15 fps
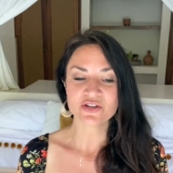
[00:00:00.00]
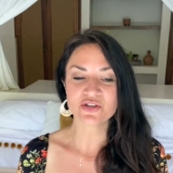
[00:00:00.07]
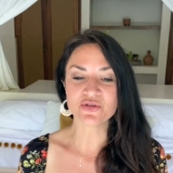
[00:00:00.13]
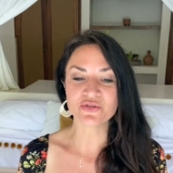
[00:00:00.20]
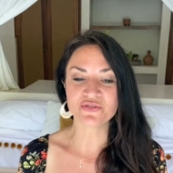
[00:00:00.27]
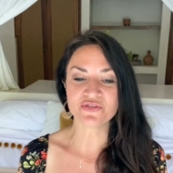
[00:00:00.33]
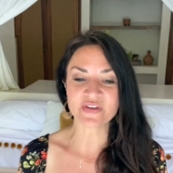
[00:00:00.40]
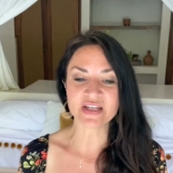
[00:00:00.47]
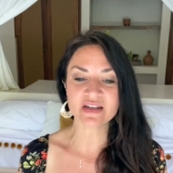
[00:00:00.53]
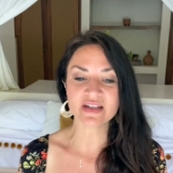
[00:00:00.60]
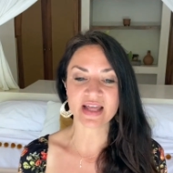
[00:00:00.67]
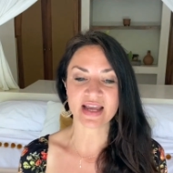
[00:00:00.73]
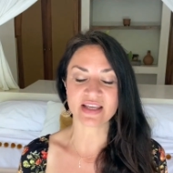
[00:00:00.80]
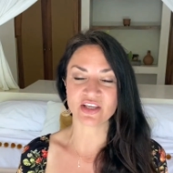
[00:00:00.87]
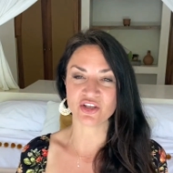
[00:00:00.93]
to feel
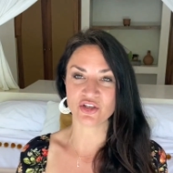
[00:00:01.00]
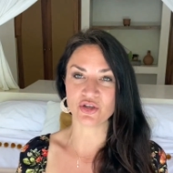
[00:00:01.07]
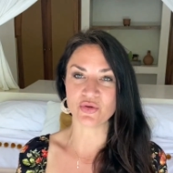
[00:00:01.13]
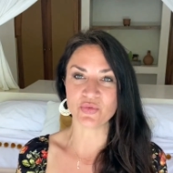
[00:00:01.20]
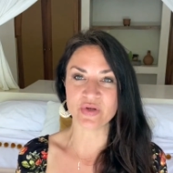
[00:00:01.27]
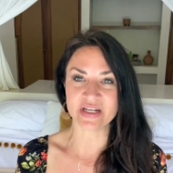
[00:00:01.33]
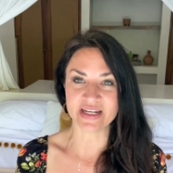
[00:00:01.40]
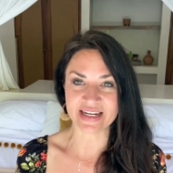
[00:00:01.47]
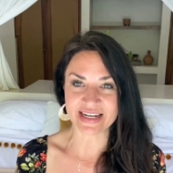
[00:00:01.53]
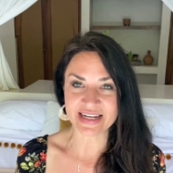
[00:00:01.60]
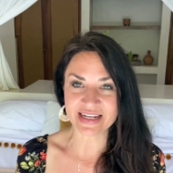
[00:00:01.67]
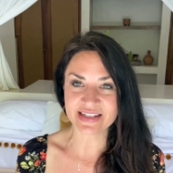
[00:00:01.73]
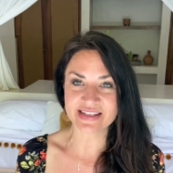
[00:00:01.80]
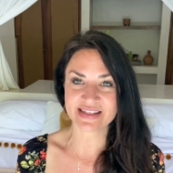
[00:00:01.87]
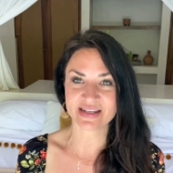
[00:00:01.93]
like you
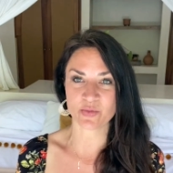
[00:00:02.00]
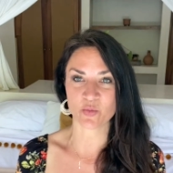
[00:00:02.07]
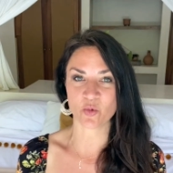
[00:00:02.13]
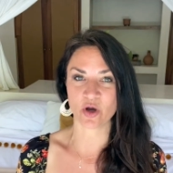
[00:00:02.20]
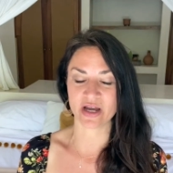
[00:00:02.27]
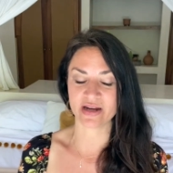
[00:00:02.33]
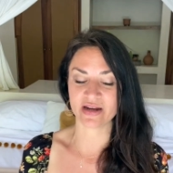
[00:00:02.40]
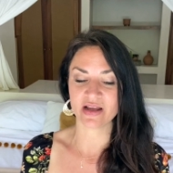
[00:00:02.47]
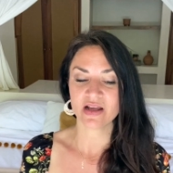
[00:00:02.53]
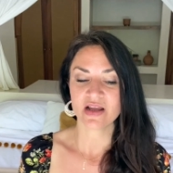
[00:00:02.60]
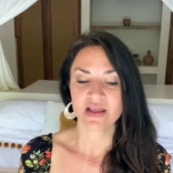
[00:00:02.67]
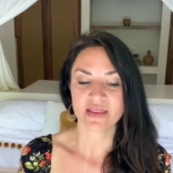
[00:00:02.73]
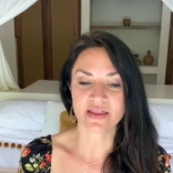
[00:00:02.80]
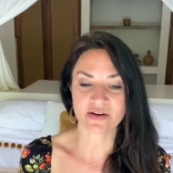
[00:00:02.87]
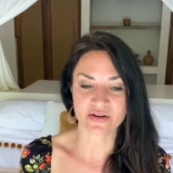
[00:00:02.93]
need someone.
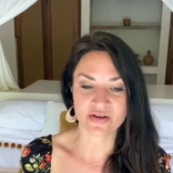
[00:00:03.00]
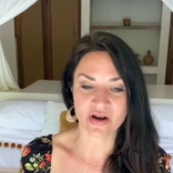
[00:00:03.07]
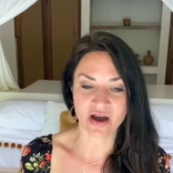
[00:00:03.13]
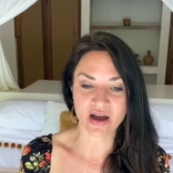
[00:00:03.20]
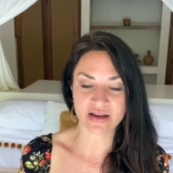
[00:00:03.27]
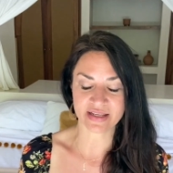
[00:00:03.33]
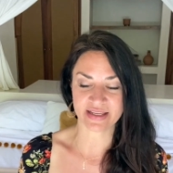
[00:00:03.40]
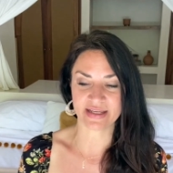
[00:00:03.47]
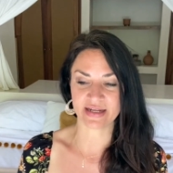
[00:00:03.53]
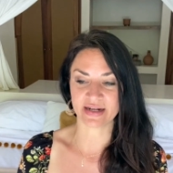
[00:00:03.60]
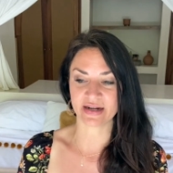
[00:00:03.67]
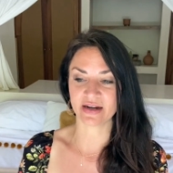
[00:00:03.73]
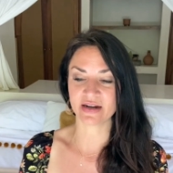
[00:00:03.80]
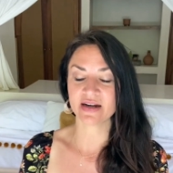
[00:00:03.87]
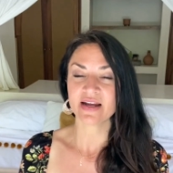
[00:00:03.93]
They're not
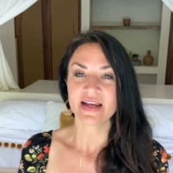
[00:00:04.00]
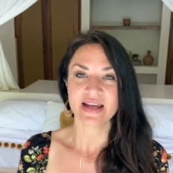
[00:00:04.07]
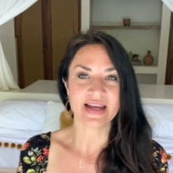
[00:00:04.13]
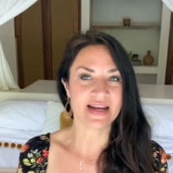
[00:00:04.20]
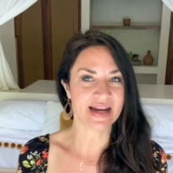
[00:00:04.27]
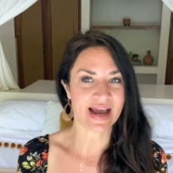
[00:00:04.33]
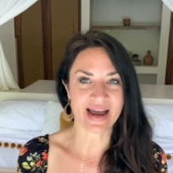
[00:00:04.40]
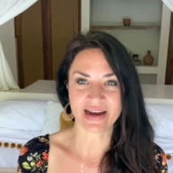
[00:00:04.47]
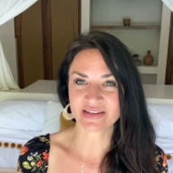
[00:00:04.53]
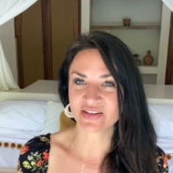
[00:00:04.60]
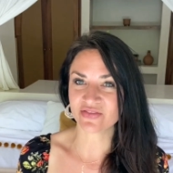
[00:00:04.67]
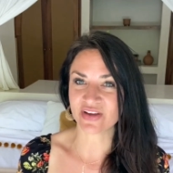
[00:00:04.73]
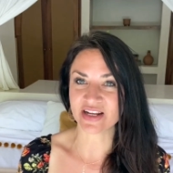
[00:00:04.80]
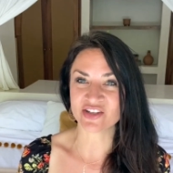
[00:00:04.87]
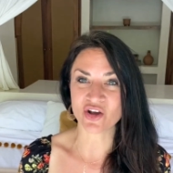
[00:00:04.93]
here. It
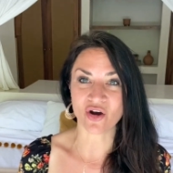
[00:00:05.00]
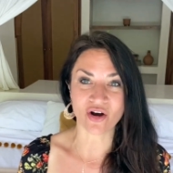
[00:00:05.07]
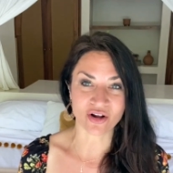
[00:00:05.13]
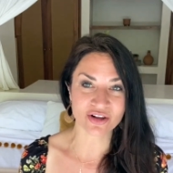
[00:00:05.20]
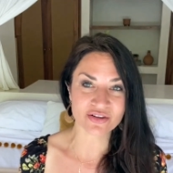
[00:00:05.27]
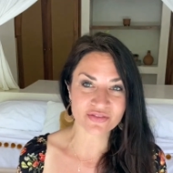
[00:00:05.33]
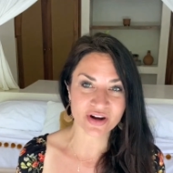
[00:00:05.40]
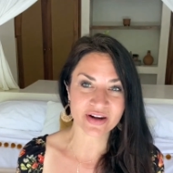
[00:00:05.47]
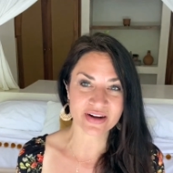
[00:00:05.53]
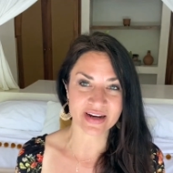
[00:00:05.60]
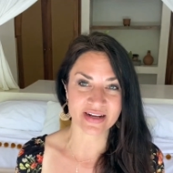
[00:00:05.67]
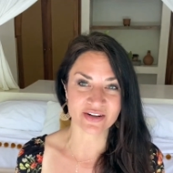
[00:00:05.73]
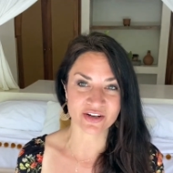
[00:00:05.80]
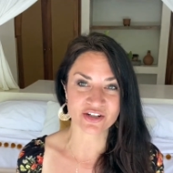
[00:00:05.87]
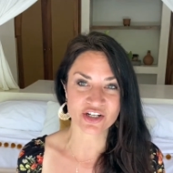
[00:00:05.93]
activates all of our
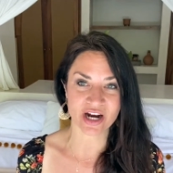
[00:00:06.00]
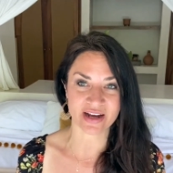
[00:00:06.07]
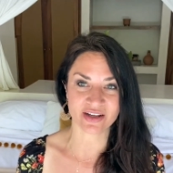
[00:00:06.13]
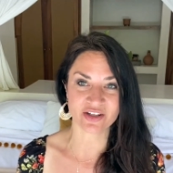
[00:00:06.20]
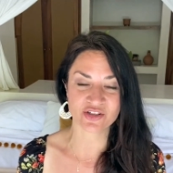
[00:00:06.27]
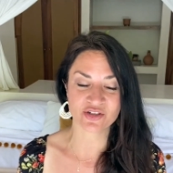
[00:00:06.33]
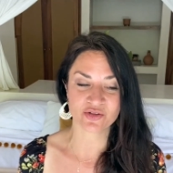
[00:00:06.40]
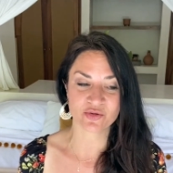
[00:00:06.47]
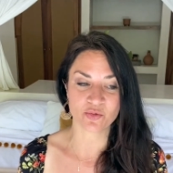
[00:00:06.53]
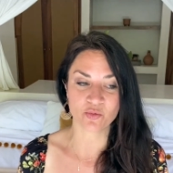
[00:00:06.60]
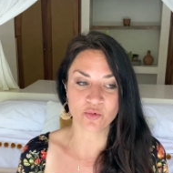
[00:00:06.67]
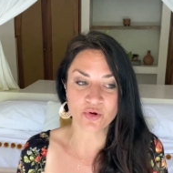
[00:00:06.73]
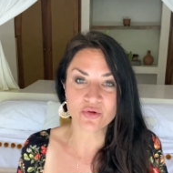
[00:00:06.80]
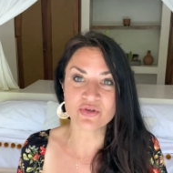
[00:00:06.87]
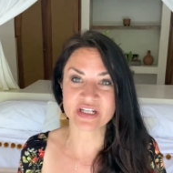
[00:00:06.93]
inner child
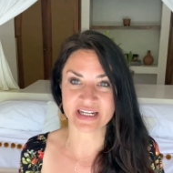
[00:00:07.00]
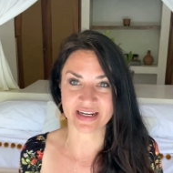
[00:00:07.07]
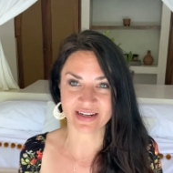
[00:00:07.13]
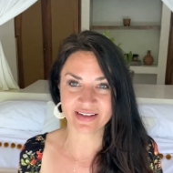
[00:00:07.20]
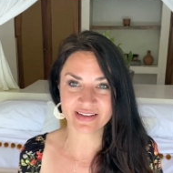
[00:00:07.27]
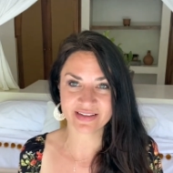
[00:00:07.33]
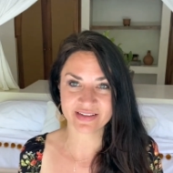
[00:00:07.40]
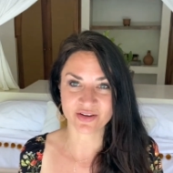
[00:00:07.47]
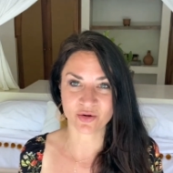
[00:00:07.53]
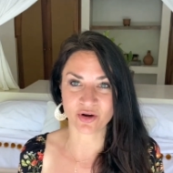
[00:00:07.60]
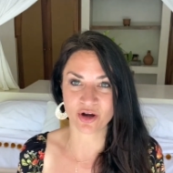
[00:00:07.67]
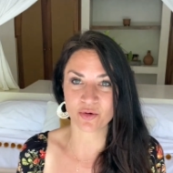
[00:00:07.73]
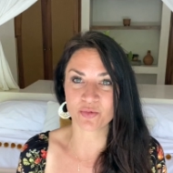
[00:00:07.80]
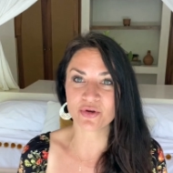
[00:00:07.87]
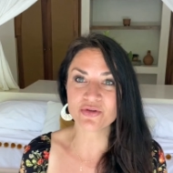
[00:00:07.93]
wounding, or
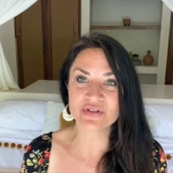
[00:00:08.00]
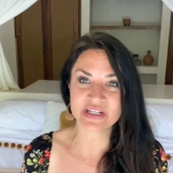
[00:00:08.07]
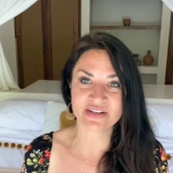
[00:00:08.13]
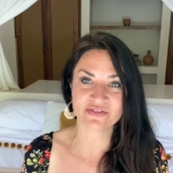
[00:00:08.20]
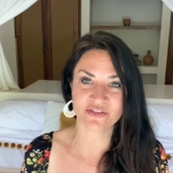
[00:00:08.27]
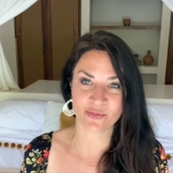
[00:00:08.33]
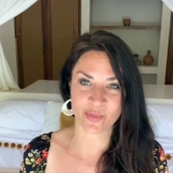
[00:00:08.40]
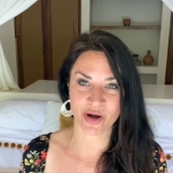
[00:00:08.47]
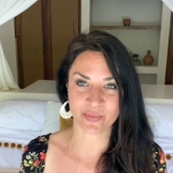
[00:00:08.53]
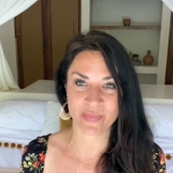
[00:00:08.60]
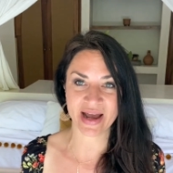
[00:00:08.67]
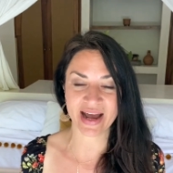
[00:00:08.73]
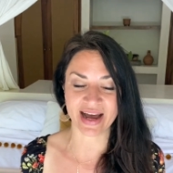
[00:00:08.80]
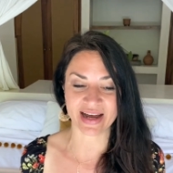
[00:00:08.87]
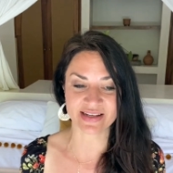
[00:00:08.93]
our wounding from our
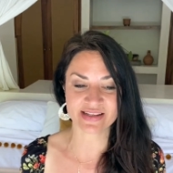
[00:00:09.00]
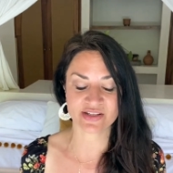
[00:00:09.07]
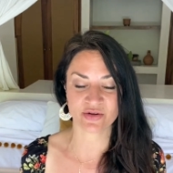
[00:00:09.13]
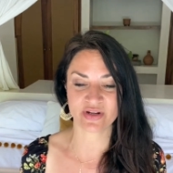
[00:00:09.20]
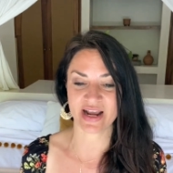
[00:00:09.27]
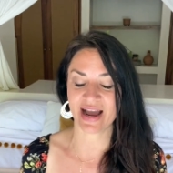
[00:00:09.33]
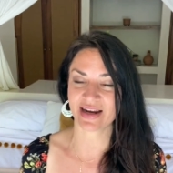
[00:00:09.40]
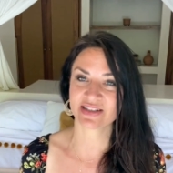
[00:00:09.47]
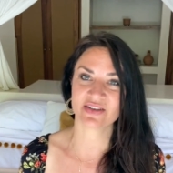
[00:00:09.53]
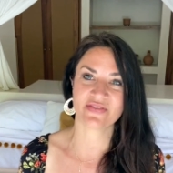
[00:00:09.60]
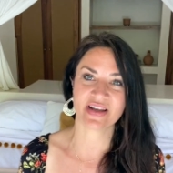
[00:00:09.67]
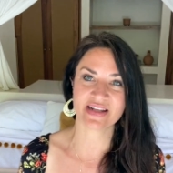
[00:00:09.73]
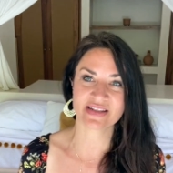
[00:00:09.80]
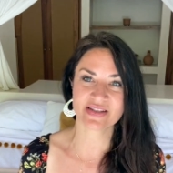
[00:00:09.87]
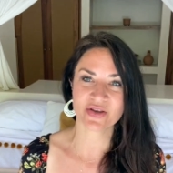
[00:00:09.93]
past. So it
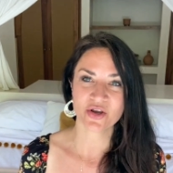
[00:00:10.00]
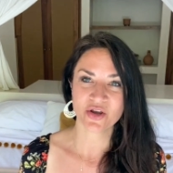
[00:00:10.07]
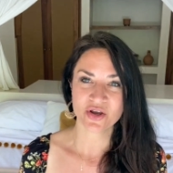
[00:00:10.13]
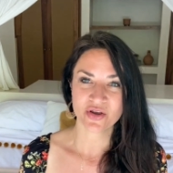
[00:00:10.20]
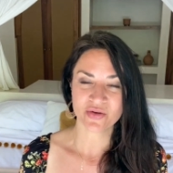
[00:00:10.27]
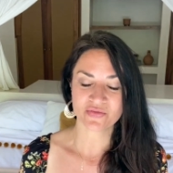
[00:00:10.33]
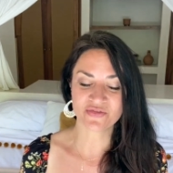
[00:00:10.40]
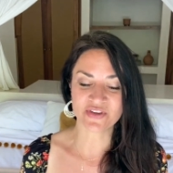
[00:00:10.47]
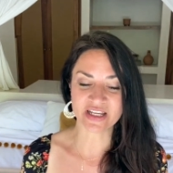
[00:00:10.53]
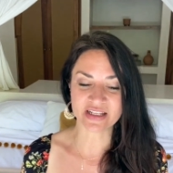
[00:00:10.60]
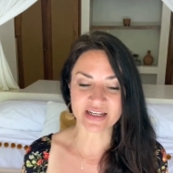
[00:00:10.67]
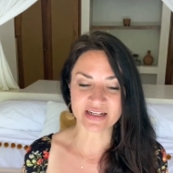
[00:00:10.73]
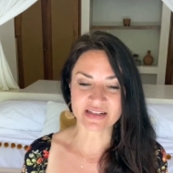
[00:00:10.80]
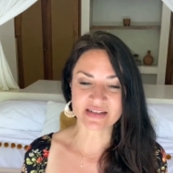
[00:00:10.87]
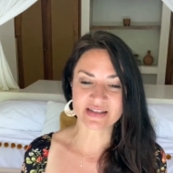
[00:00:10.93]
activates
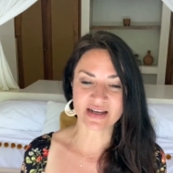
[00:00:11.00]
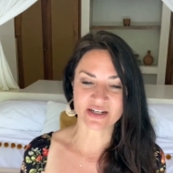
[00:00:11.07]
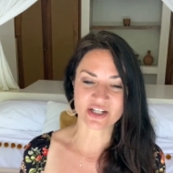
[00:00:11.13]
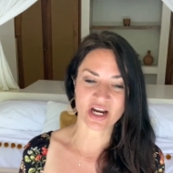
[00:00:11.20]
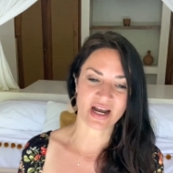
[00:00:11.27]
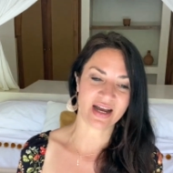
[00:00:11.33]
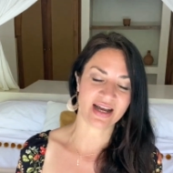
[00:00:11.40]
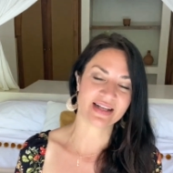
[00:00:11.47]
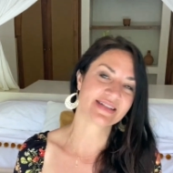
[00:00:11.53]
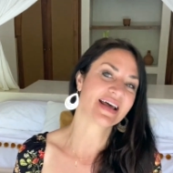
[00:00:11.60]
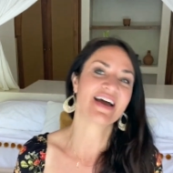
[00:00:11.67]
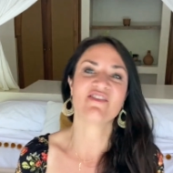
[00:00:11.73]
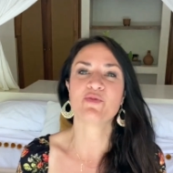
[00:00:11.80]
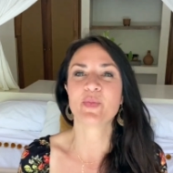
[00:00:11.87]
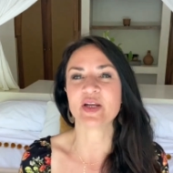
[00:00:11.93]
feelings such as,
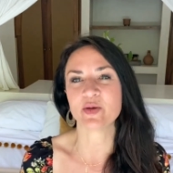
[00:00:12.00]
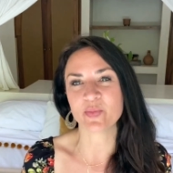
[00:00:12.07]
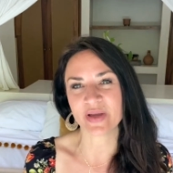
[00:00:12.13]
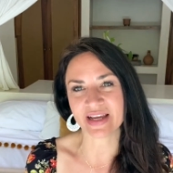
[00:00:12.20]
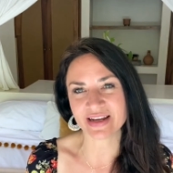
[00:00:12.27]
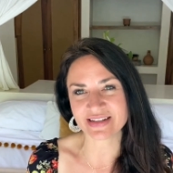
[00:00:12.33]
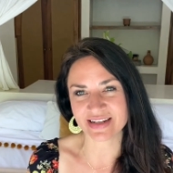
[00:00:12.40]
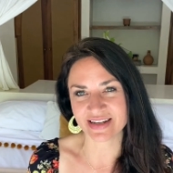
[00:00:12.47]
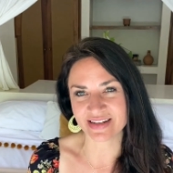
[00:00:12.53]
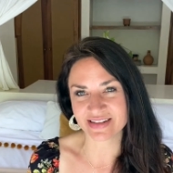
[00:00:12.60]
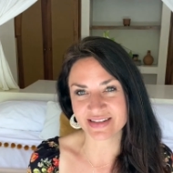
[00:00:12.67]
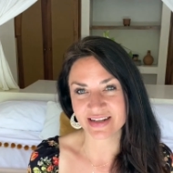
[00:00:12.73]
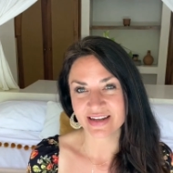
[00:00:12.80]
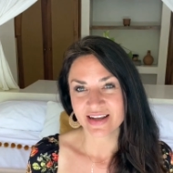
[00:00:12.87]
I've been abandoned,